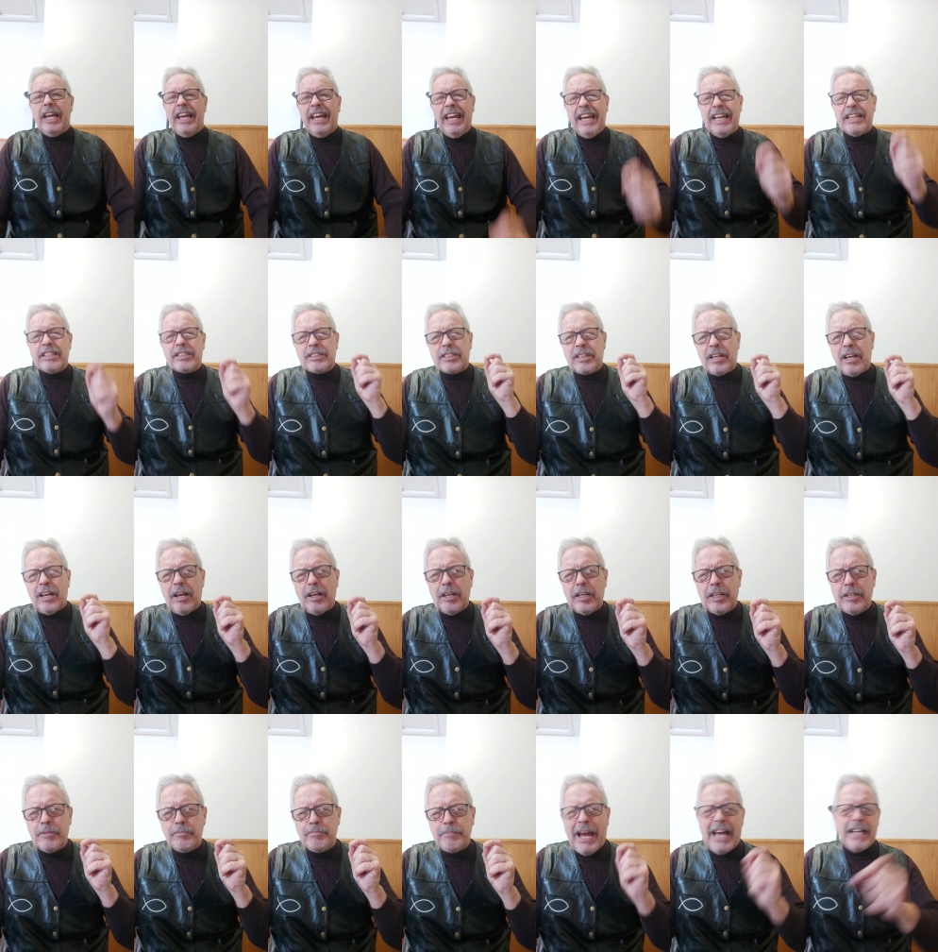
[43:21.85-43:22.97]
It's
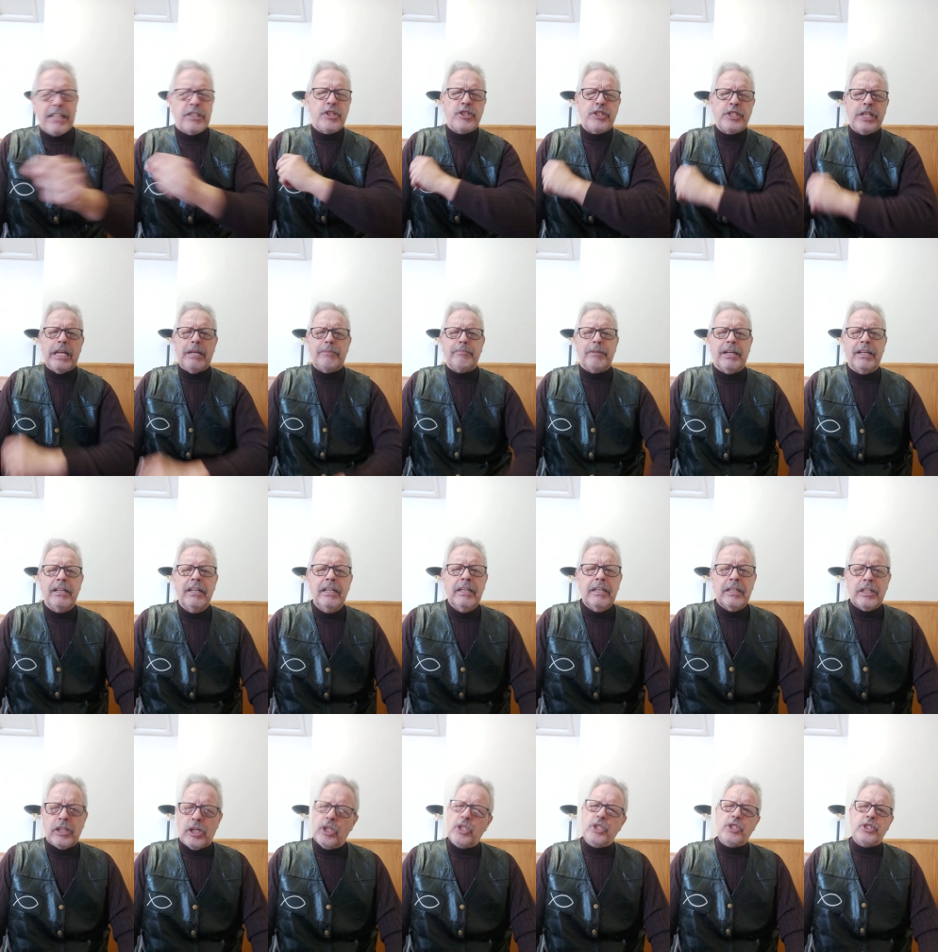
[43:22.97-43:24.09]
Bathsheba
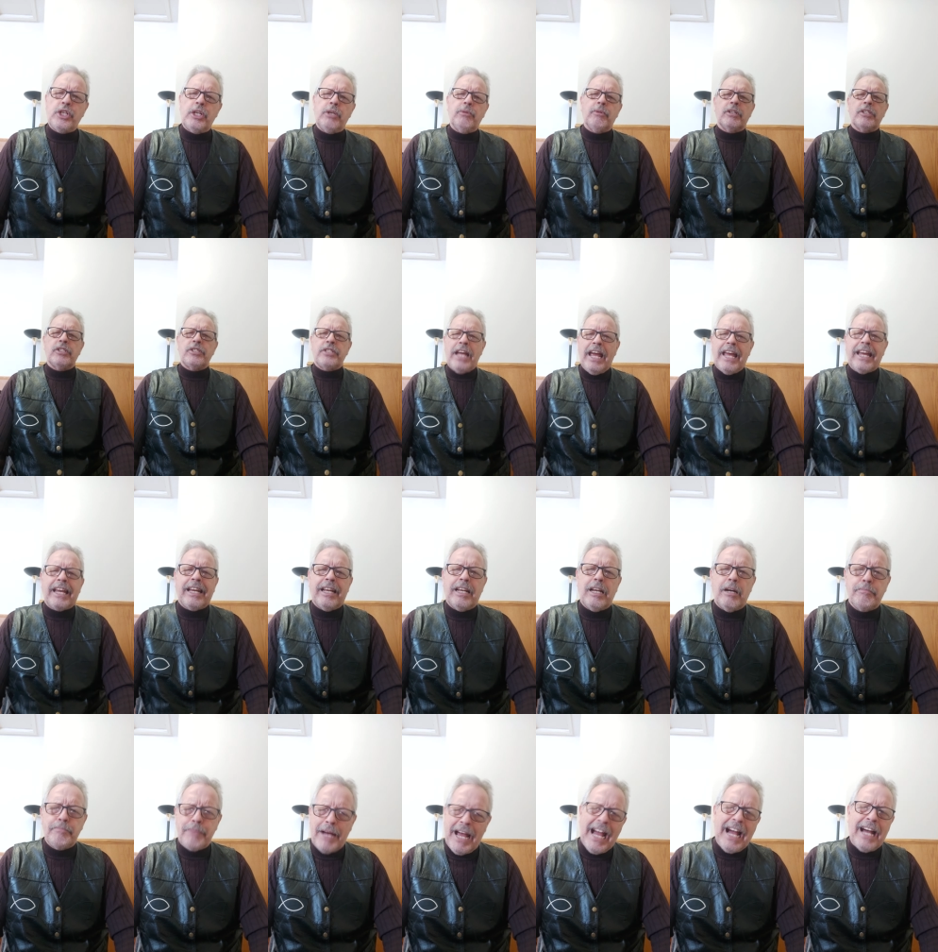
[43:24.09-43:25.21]
because she was taking a
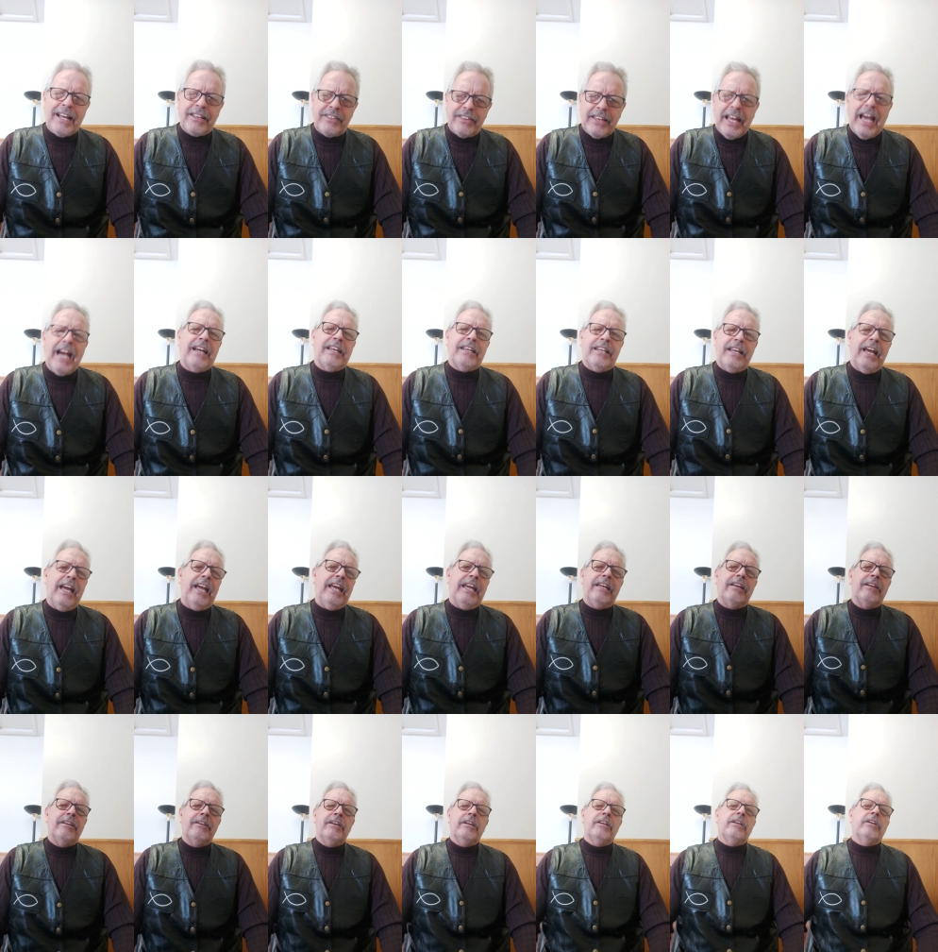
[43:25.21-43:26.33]
bath that day.
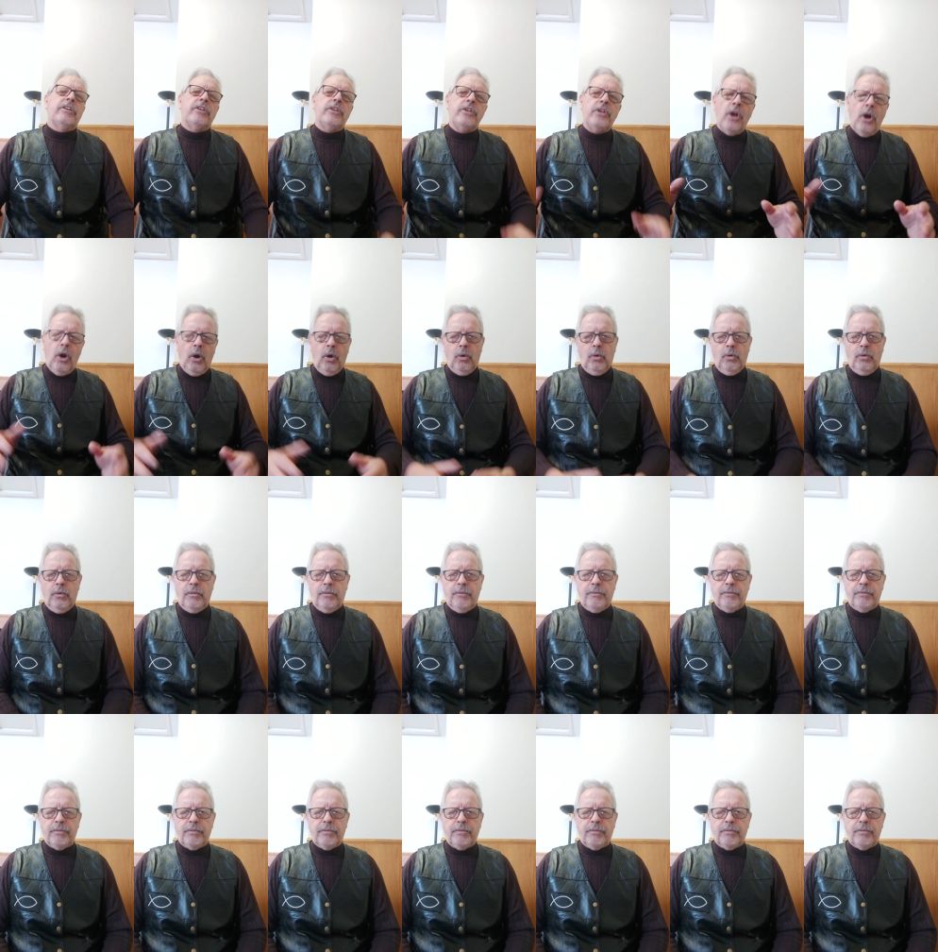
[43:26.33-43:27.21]
No,